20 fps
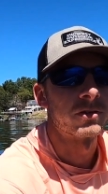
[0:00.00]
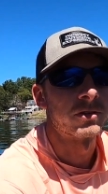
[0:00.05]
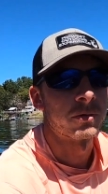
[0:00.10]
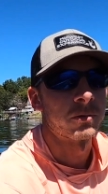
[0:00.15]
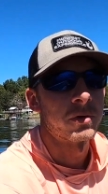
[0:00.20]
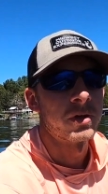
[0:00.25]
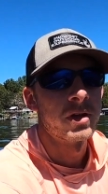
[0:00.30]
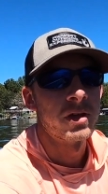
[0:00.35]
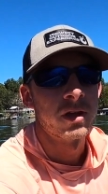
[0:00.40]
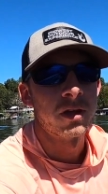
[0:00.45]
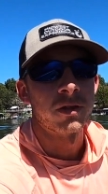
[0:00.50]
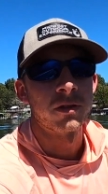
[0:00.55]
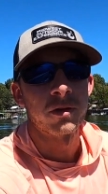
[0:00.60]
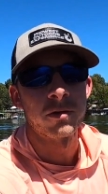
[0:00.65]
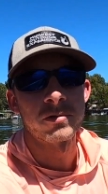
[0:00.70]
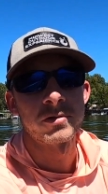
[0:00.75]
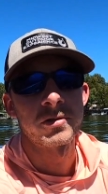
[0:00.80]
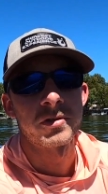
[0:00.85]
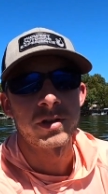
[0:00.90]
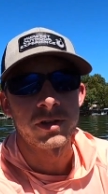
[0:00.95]
So
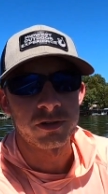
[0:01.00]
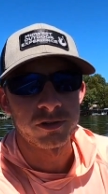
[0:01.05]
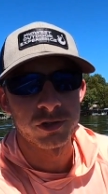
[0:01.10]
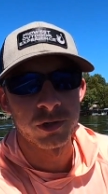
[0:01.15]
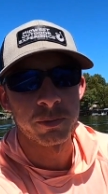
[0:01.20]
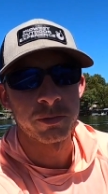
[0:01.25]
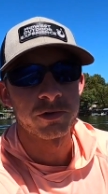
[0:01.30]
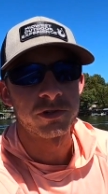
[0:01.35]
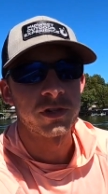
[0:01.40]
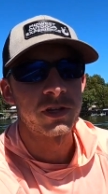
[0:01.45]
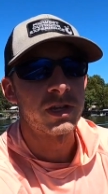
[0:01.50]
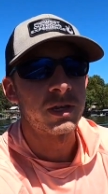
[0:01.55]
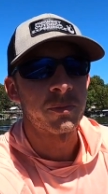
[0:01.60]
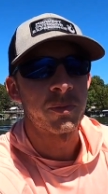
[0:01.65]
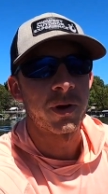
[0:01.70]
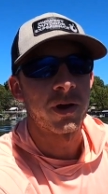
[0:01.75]
those are like super sneaky